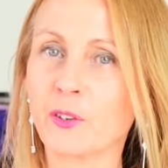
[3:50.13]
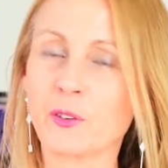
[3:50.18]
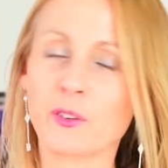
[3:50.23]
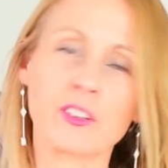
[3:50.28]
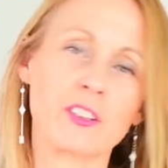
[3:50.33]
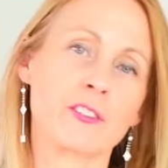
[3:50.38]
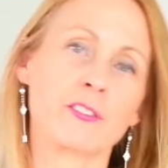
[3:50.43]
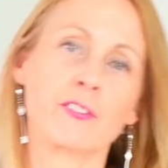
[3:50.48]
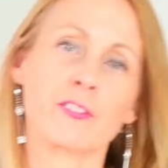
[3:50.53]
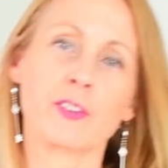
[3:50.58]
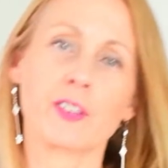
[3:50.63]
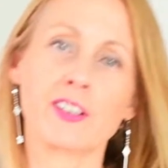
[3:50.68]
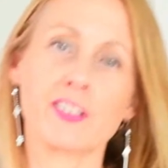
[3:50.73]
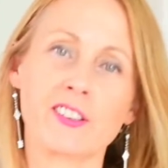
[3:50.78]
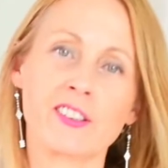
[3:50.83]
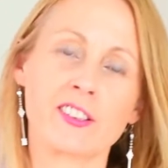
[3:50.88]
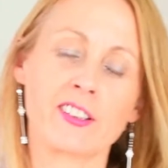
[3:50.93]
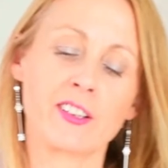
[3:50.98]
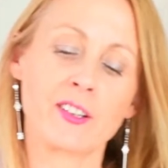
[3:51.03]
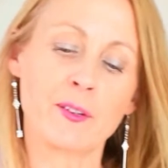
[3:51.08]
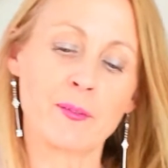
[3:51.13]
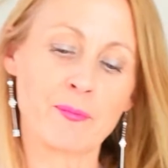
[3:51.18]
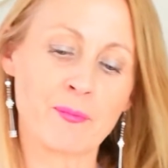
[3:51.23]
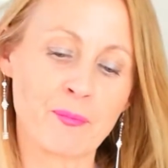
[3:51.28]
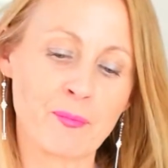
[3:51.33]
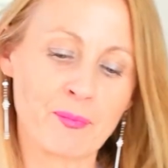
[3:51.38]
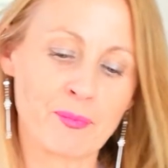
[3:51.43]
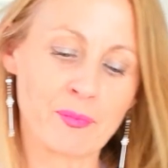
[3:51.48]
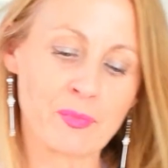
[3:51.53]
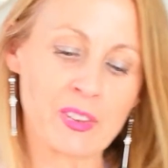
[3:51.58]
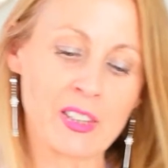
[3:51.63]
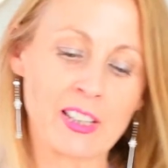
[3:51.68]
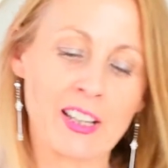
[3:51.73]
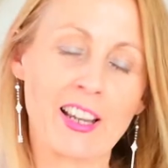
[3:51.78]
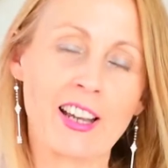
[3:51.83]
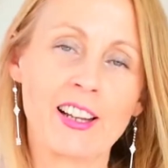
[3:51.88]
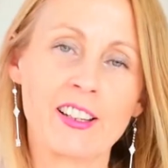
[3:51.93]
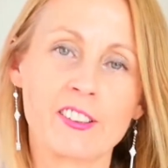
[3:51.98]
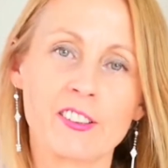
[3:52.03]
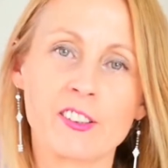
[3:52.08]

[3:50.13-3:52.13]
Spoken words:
or the freezer and